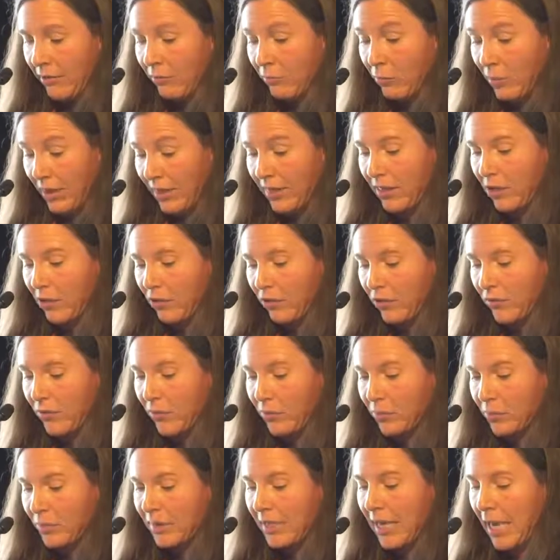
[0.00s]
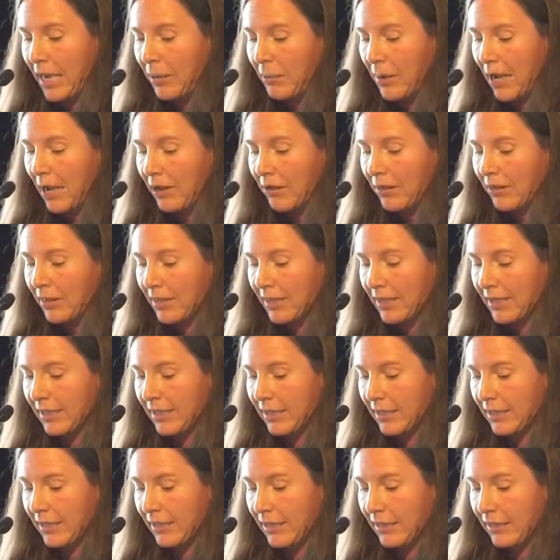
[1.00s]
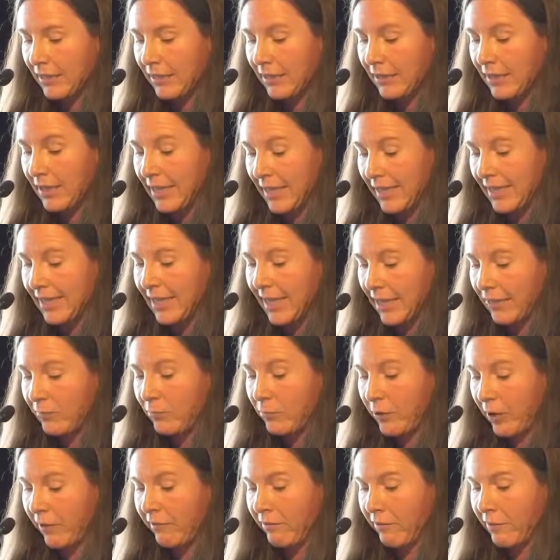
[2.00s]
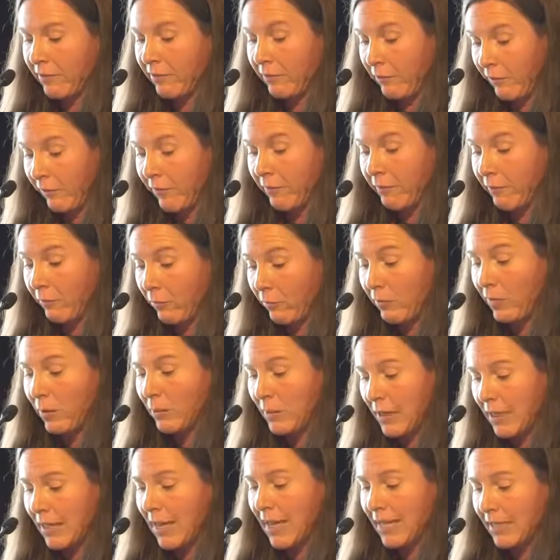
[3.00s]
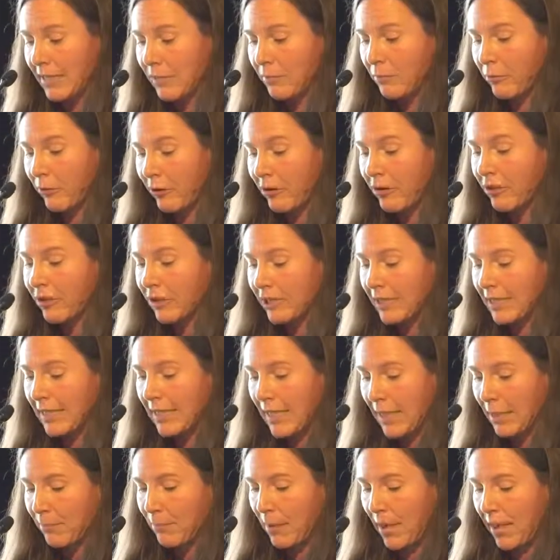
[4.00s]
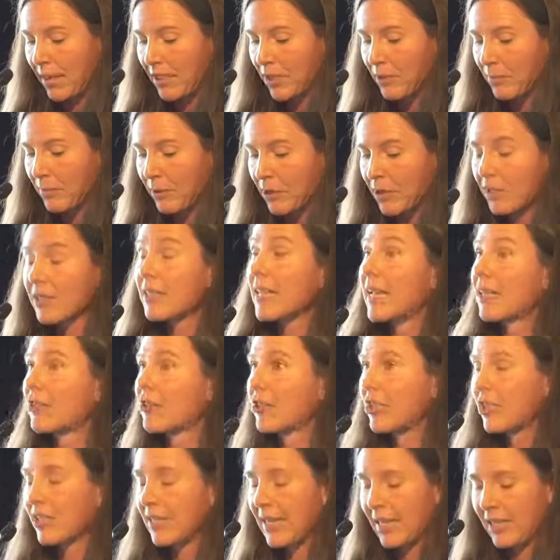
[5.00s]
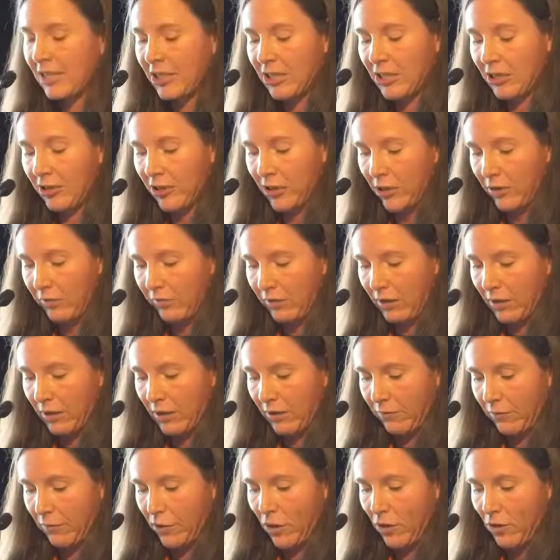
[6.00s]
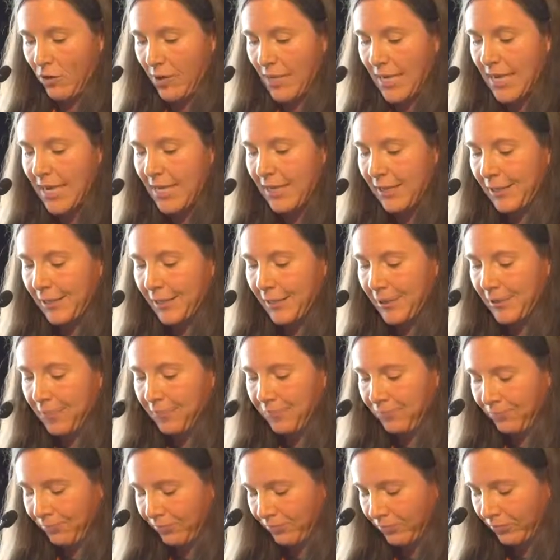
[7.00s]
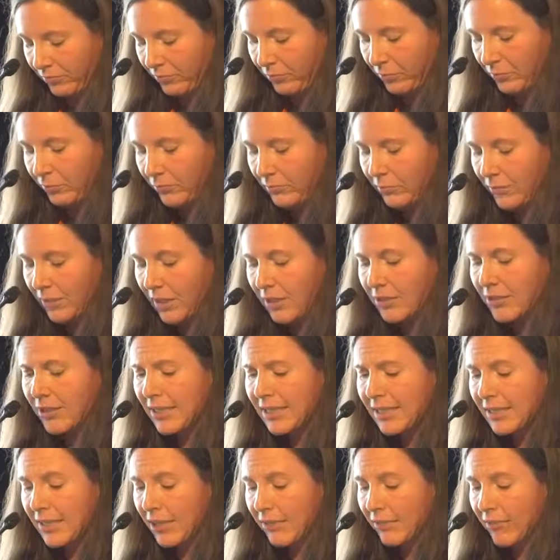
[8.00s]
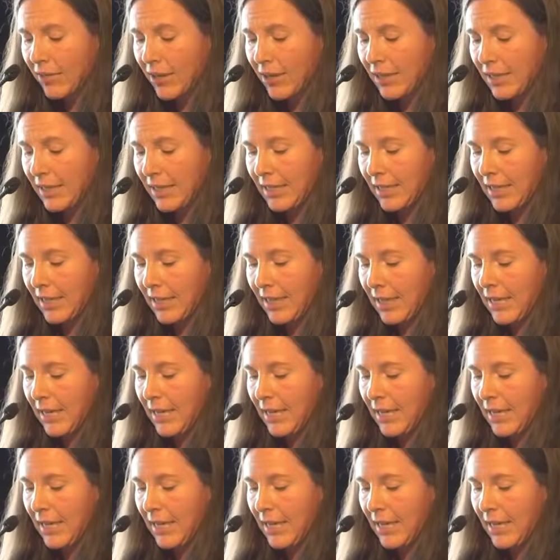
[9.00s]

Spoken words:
when the uniforms came out, they said women as a priority get pants because they had to stage it over a few years. So it's ironic